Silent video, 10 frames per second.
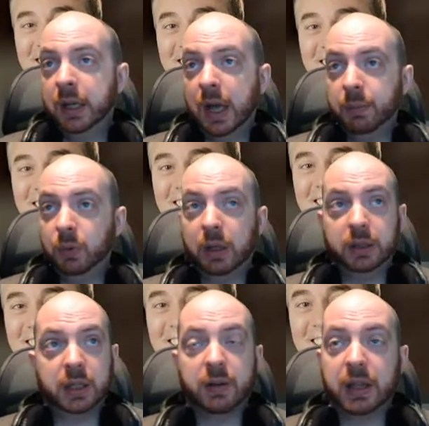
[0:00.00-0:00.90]
You'll
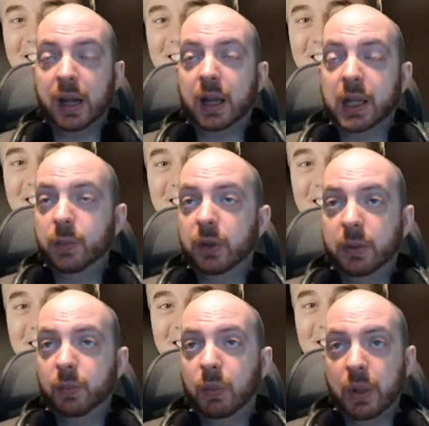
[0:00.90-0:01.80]
just have to get lucky with
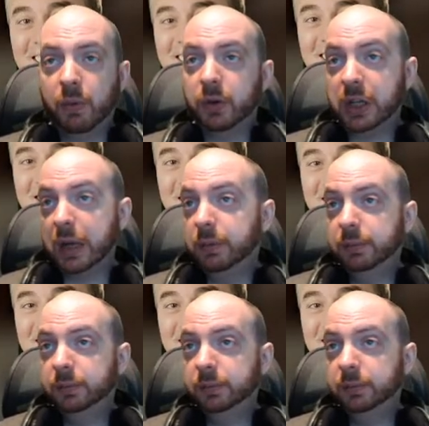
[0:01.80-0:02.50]
them when they're on sale.